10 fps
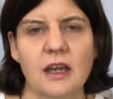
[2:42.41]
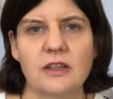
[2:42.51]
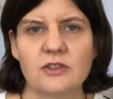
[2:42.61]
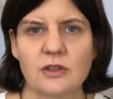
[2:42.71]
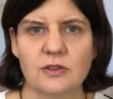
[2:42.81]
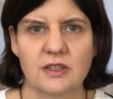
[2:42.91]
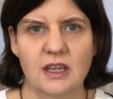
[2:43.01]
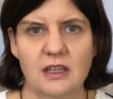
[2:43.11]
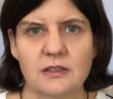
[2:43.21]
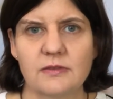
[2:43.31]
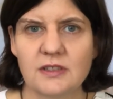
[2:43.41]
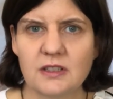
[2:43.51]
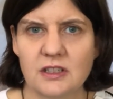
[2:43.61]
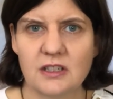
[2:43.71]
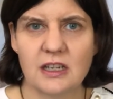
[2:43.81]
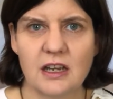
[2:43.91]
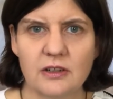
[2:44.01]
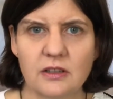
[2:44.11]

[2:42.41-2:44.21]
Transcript: And so it's a case of sitting down